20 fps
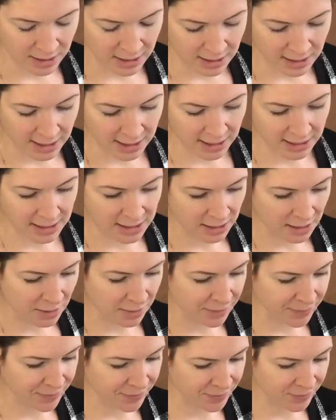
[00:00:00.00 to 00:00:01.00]
It's a
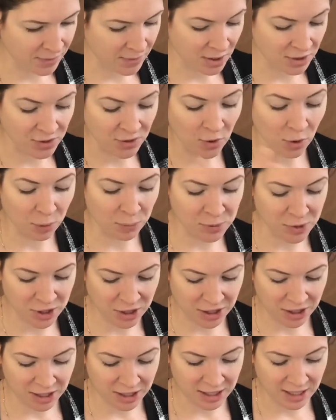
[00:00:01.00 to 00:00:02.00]

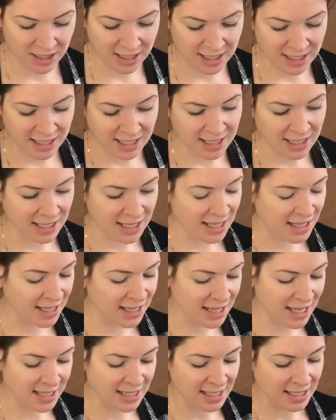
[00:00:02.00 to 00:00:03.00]
sculpture
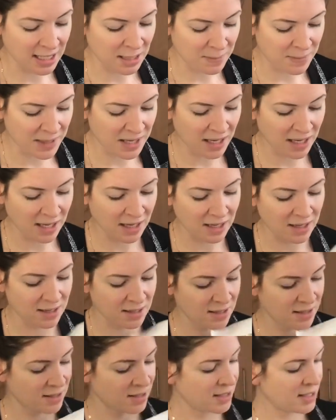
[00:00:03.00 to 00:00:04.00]
that's gonna be,
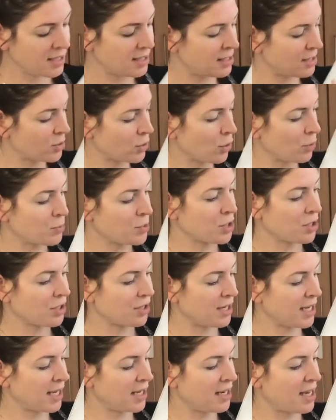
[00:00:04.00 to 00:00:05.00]
it's a sculpture
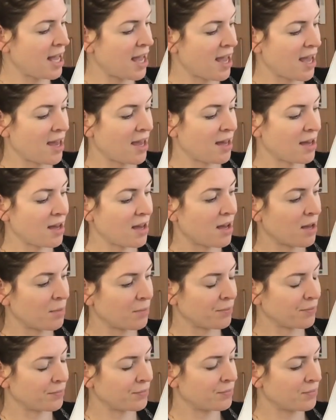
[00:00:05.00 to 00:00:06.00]
in a
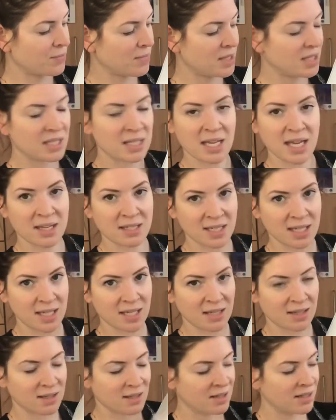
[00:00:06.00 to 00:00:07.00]

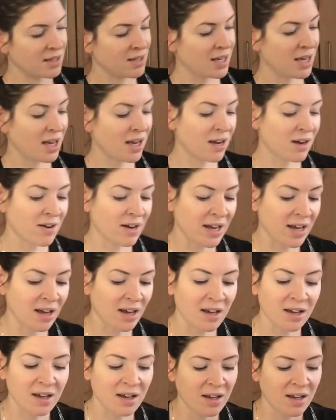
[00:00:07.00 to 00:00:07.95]
sandy area.